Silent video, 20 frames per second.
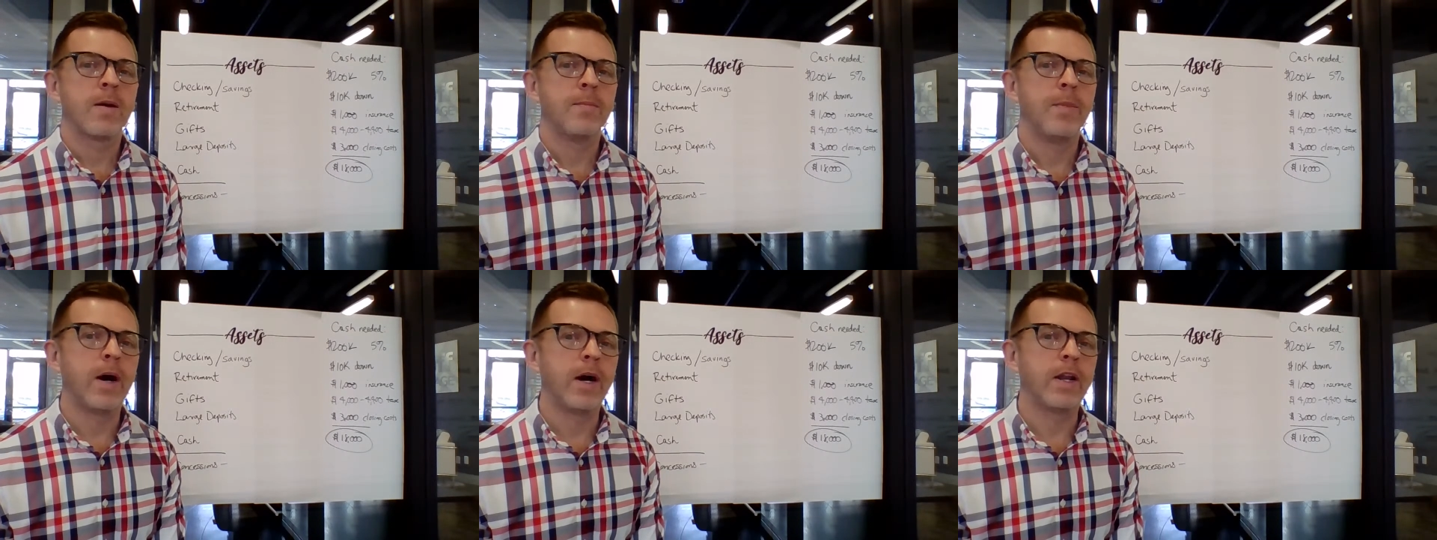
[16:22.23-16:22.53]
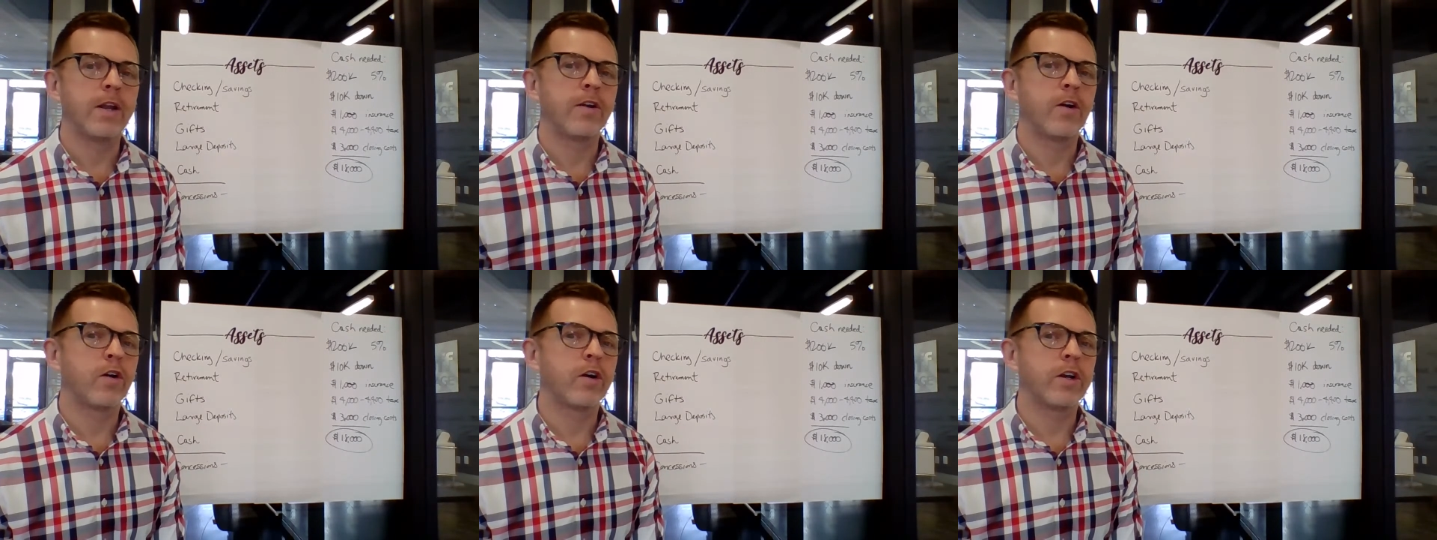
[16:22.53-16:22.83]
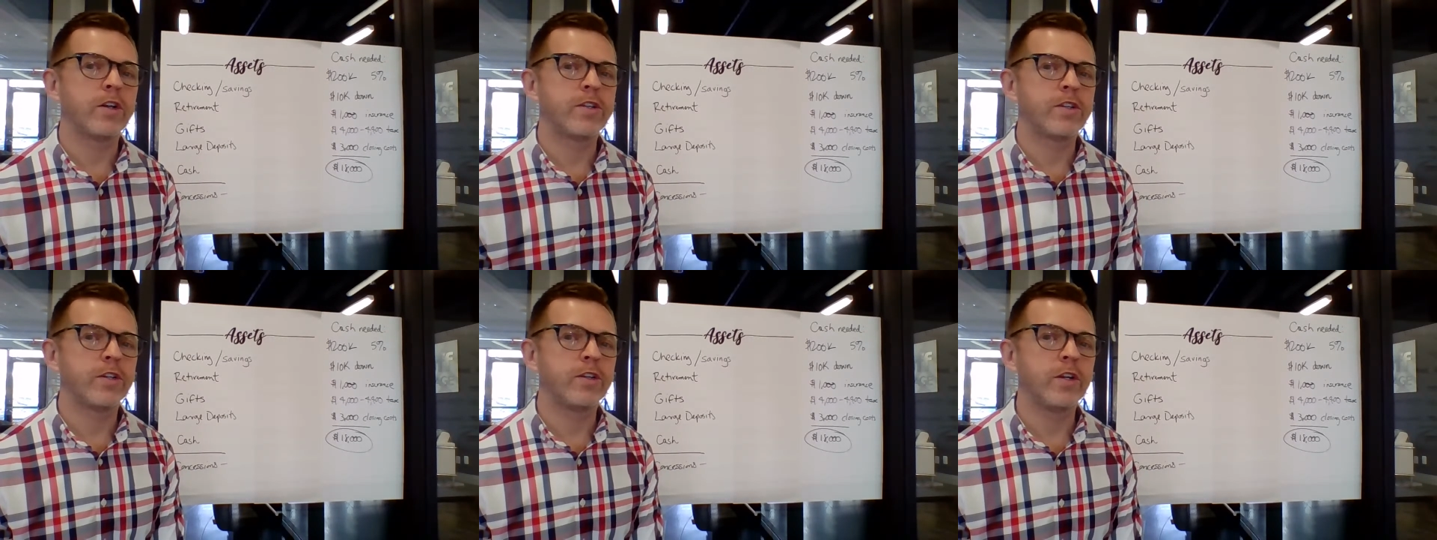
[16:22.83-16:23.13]
But in
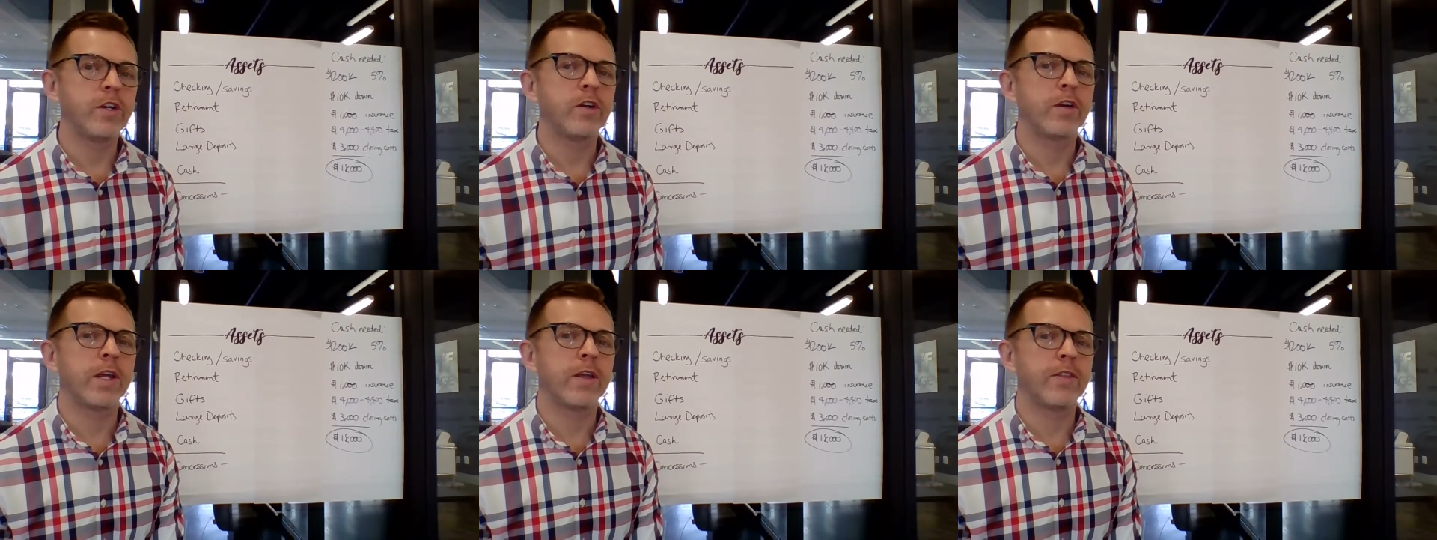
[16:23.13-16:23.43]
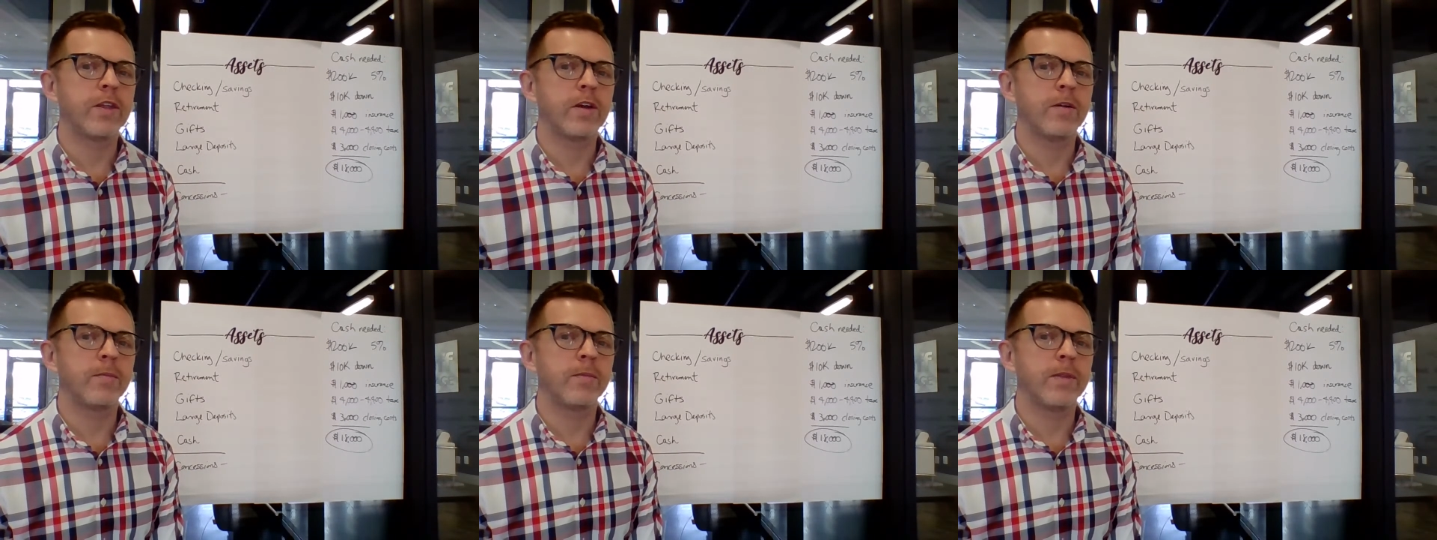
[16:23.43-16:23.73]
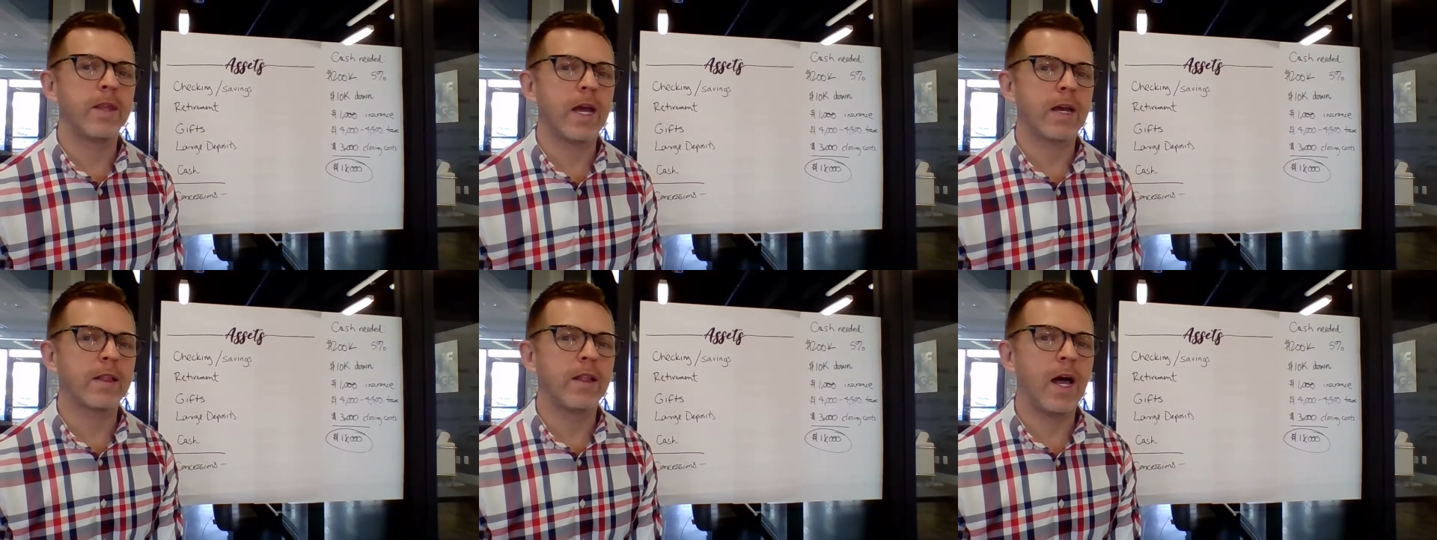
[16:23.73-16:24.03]
order to get
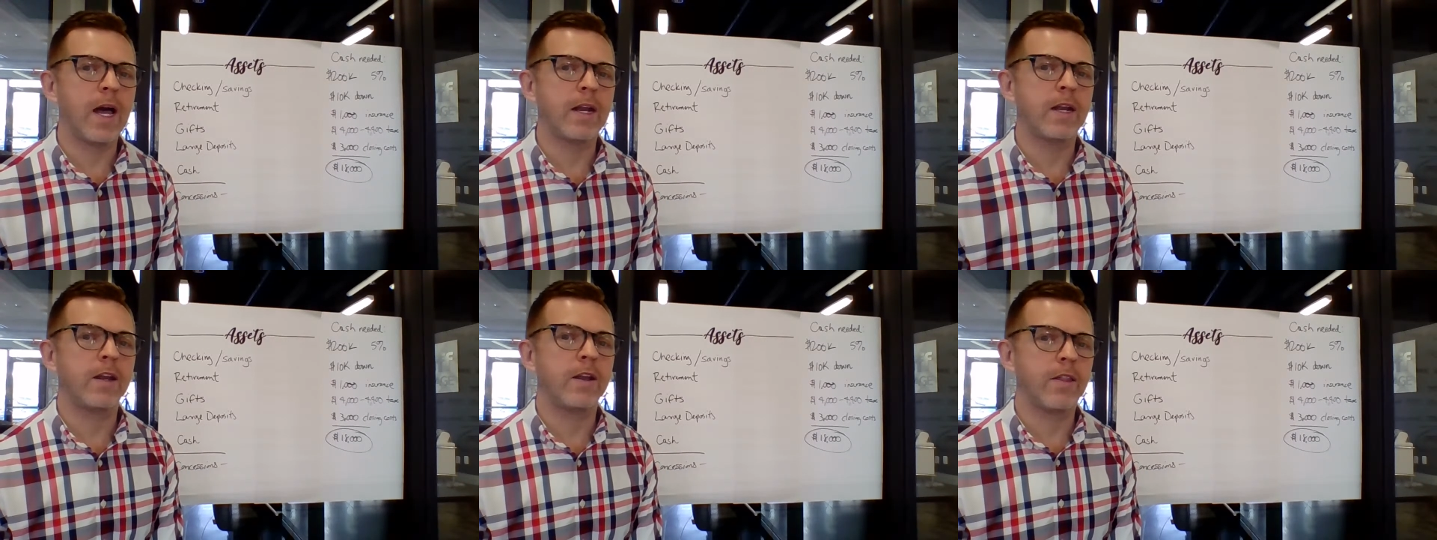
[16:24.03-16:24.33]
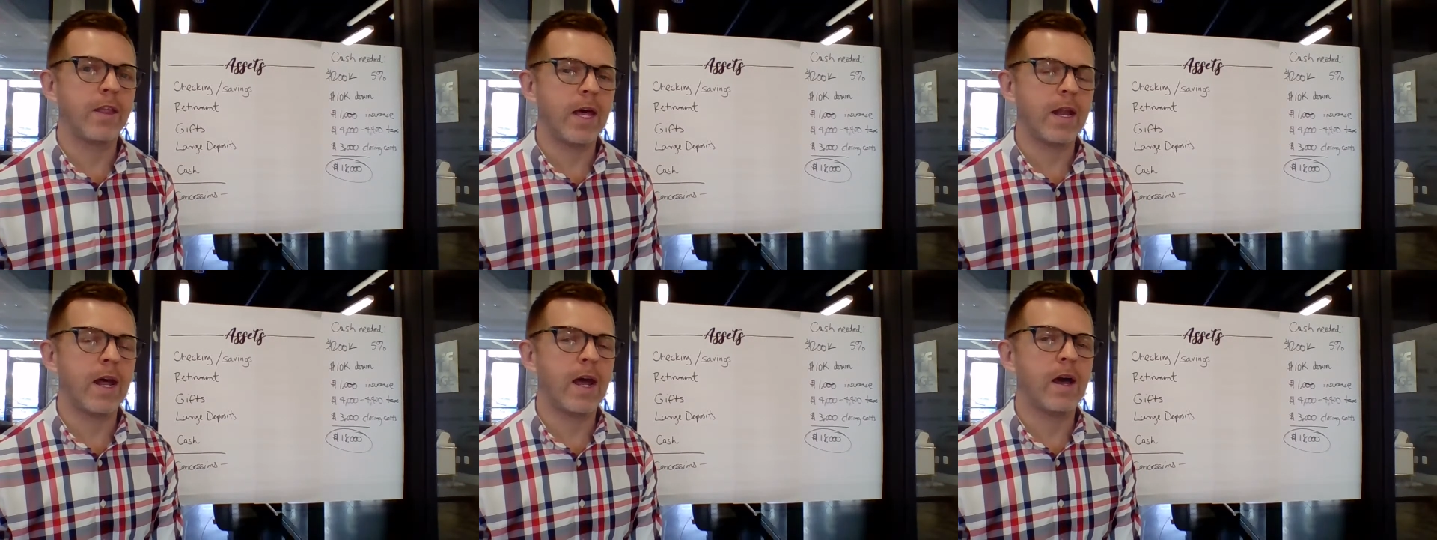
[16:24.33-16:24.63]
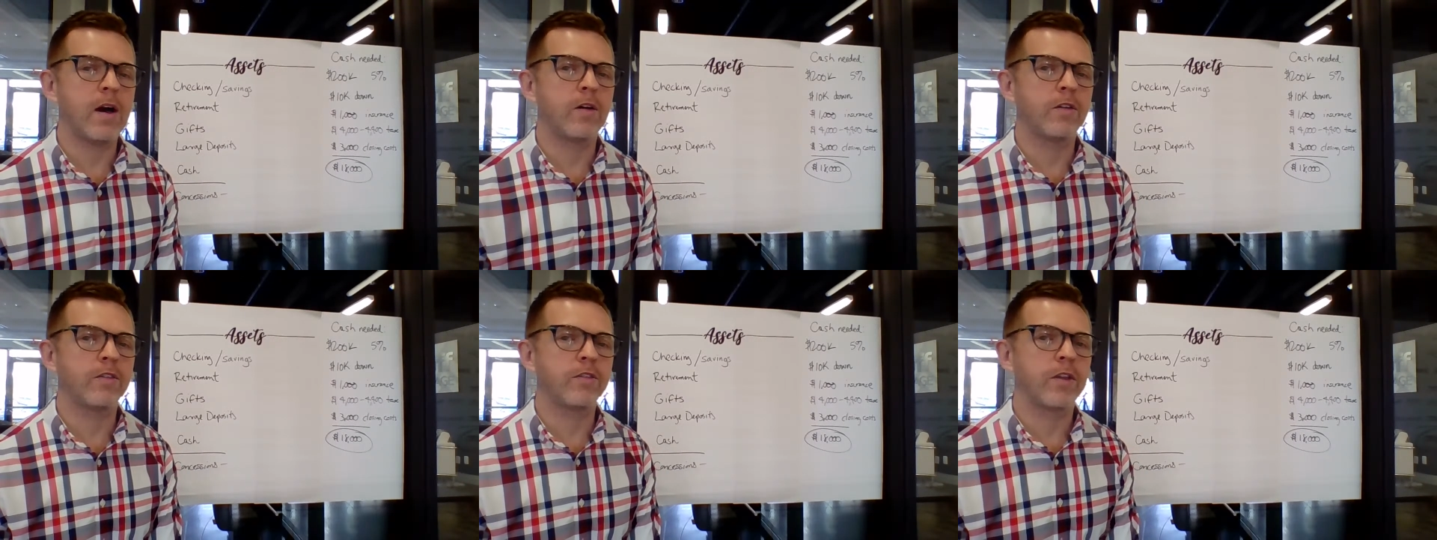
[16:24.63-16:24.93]
that client into that
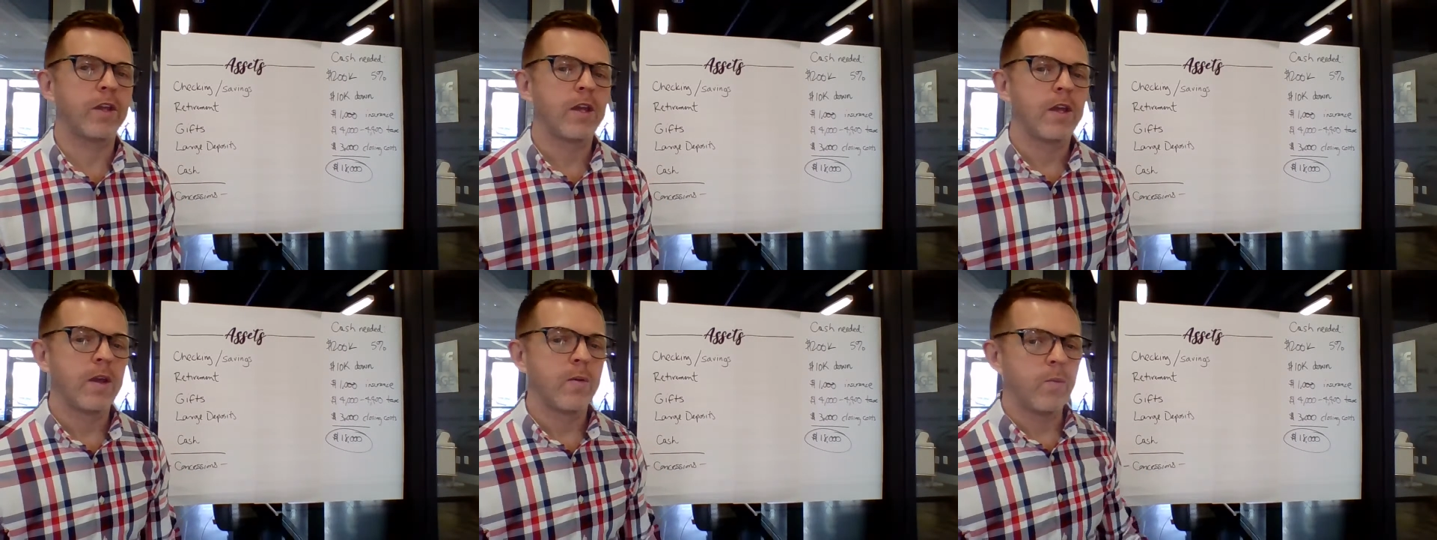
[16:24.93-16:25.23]
house,